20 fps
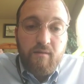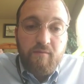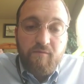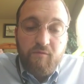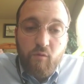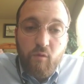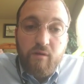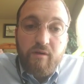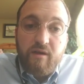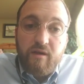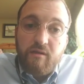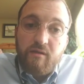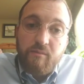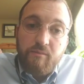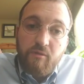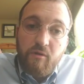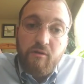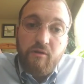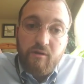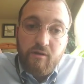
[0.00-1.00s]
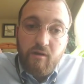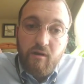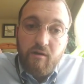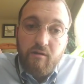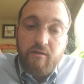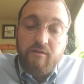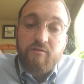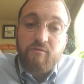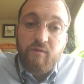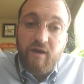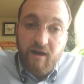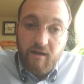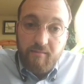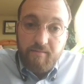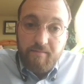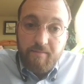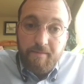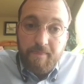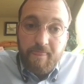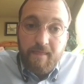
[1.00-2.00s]
forking the protocol as
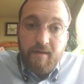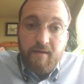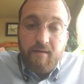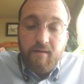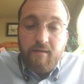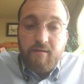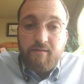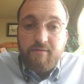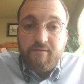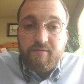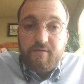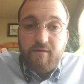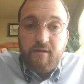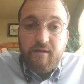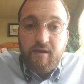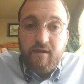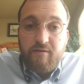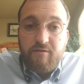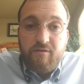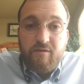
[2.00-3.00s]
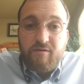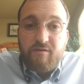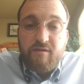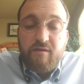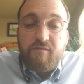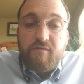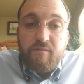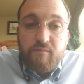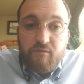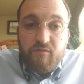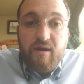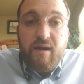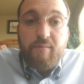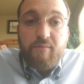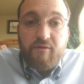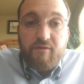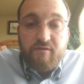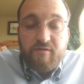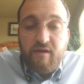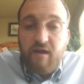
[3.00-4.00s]
well. So it's just different
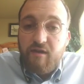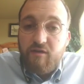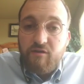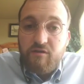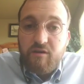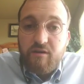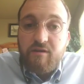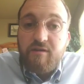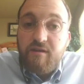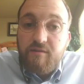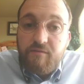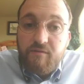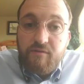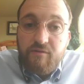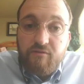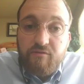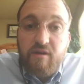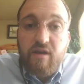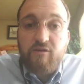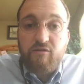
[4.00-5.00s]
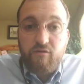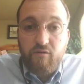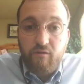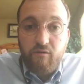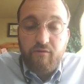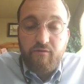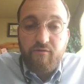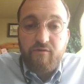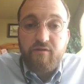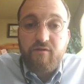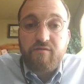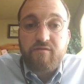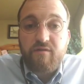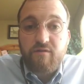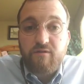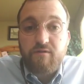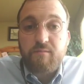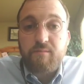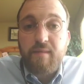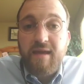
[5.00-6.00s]
parameterization and different thresholds for
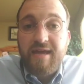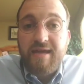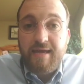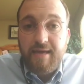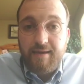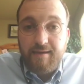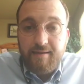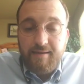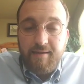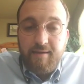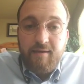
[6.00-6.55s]
decision making.